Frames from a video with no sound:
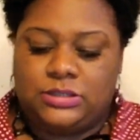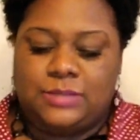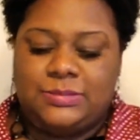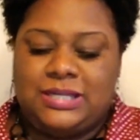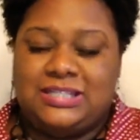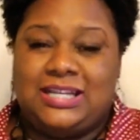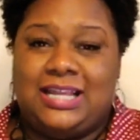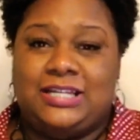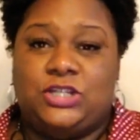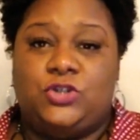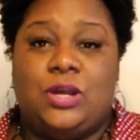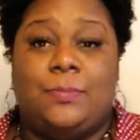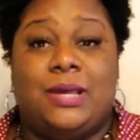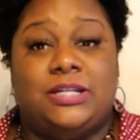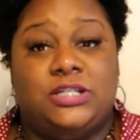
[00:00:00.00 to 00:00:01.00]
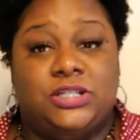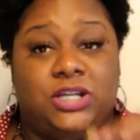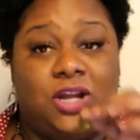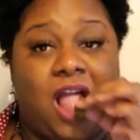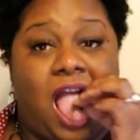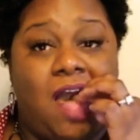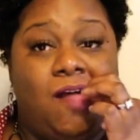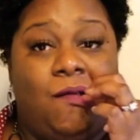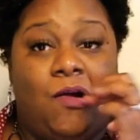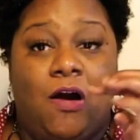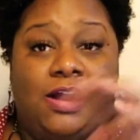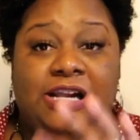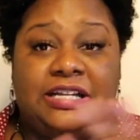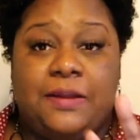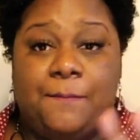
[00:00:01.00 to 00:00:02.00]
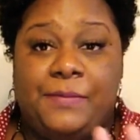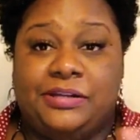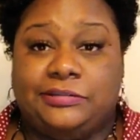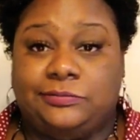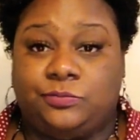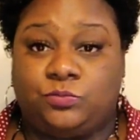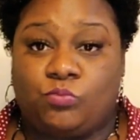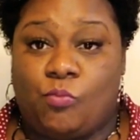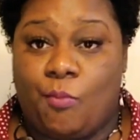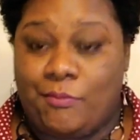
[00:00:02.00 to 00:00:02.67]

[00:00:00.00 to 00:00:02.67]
Sometimes I like to try my dessert in the middle